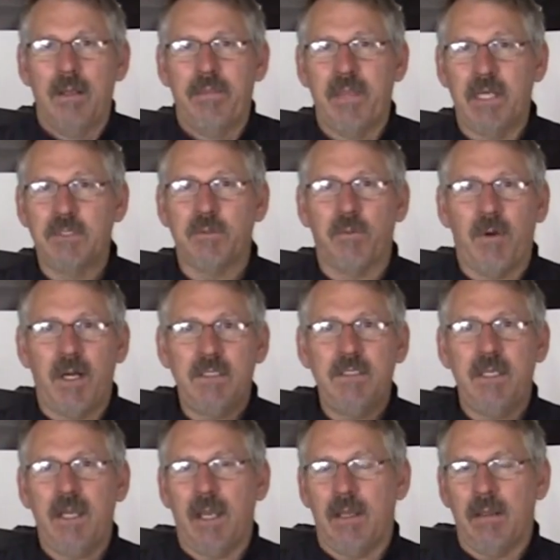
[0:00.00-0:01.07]
thanks for
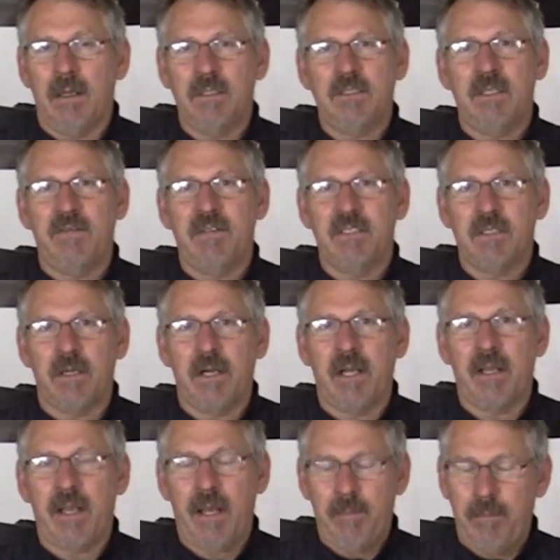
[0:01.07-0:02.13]
watching at Longevity's
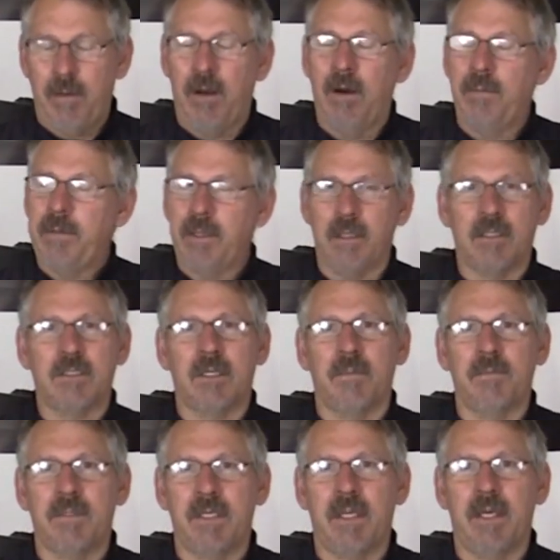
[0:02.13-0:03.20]
Learning Lab. Hope you learned
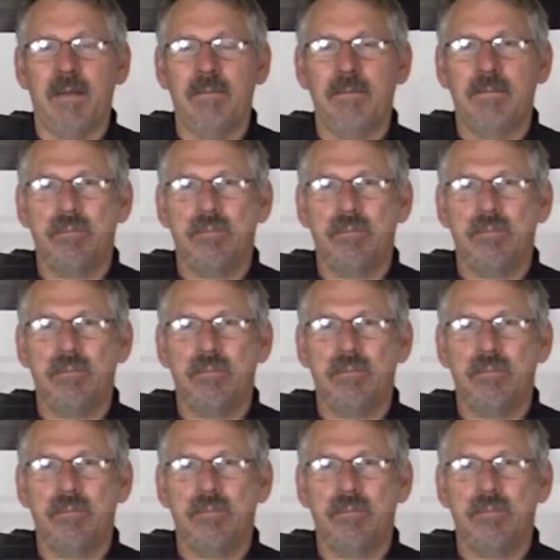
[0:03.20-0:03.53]
something today.